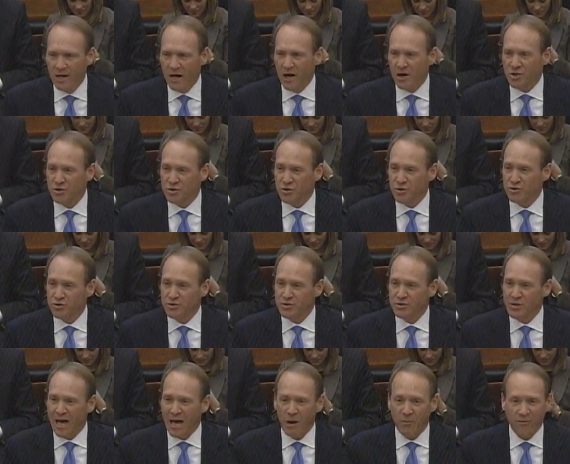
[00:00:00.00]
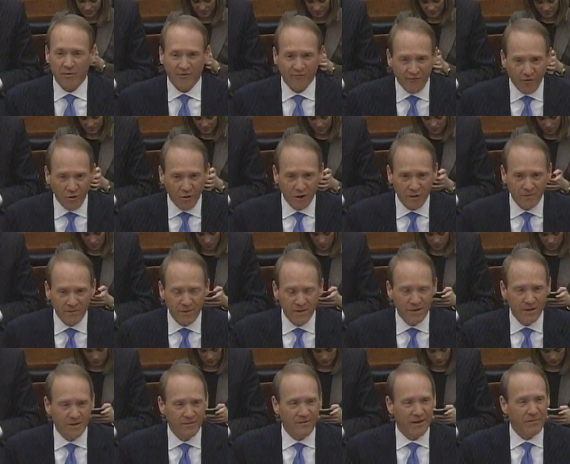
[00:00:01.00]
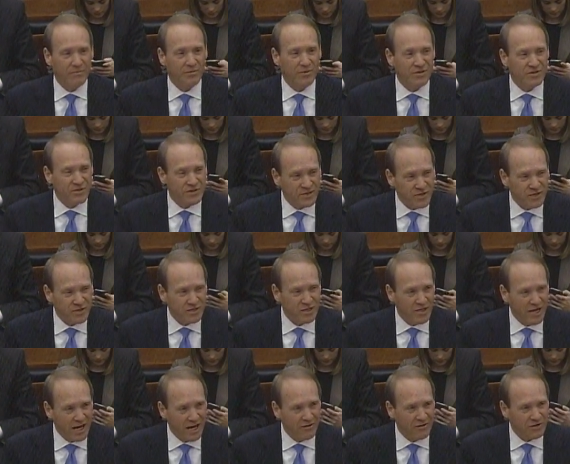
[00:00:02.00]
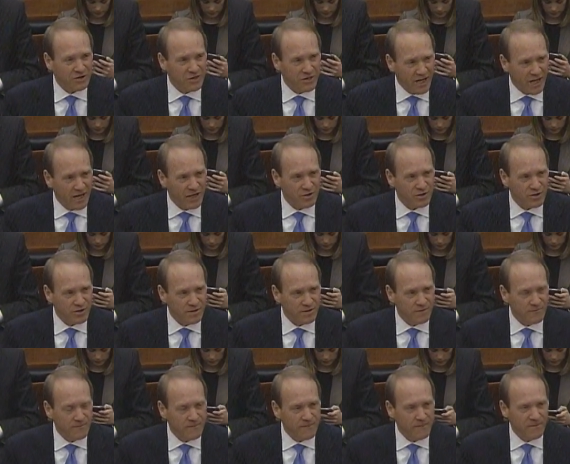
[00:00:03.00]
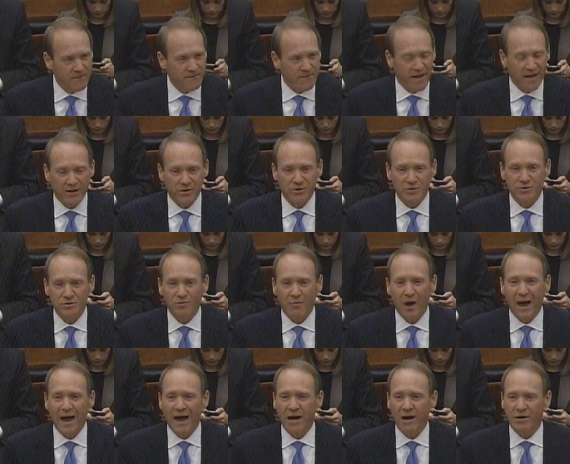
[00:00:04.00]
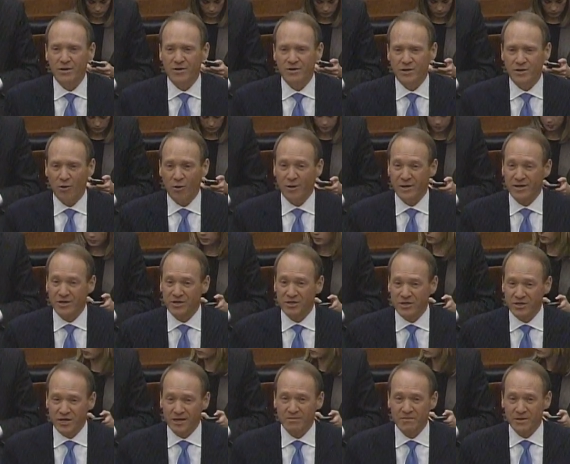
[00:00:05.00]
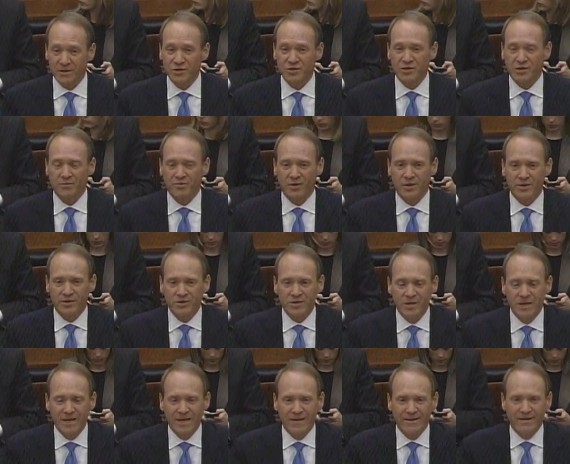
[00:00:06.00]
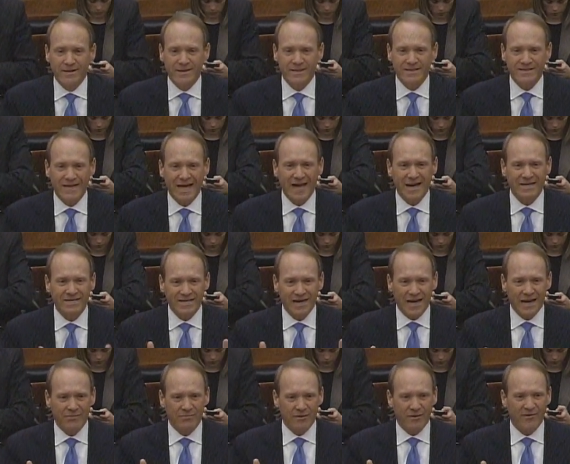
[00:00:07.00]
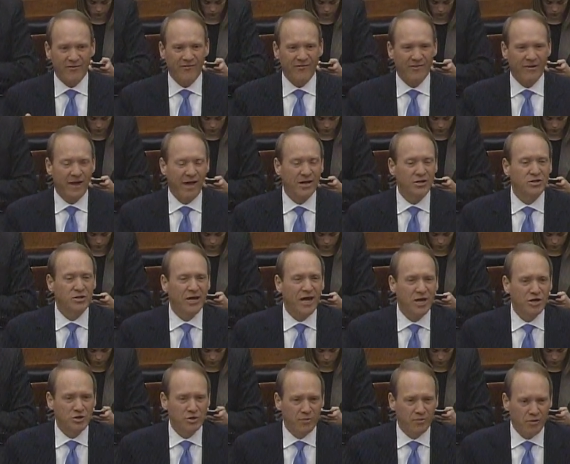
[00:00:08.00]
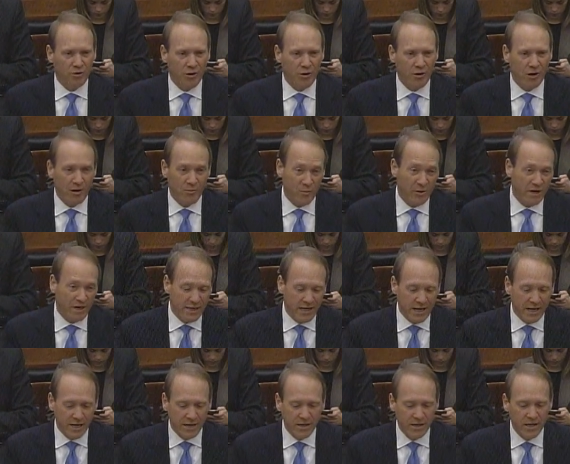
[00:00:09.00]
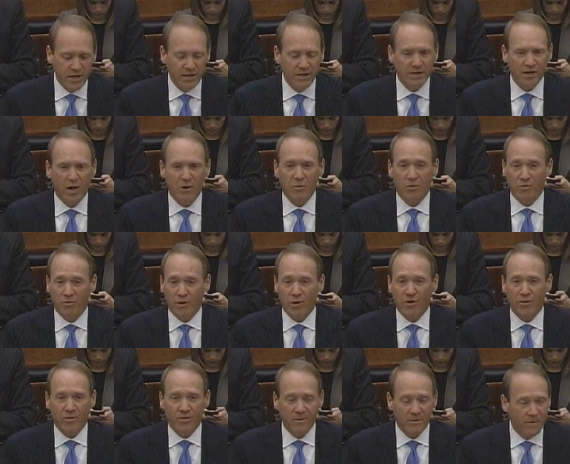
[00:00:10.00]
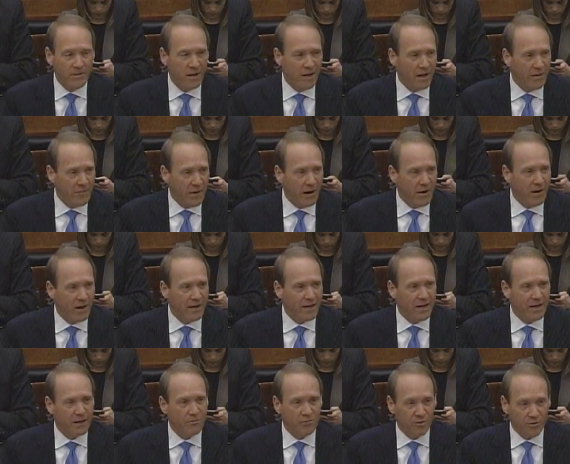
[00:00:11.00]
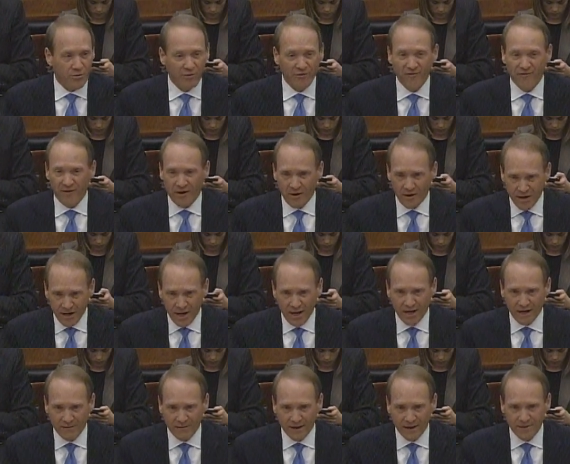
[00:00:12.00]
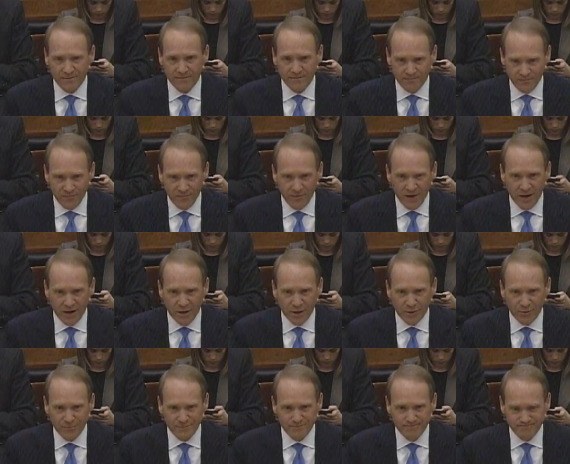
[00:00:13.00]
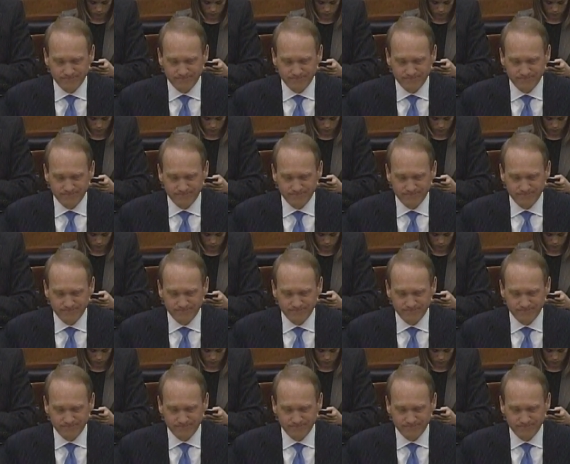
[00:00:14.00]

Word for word: Our students outperform, they persist in higher education. They aspire to go into STEM disciplines, the exact type of educational program we need to help grow America and improve our economy. Thank you.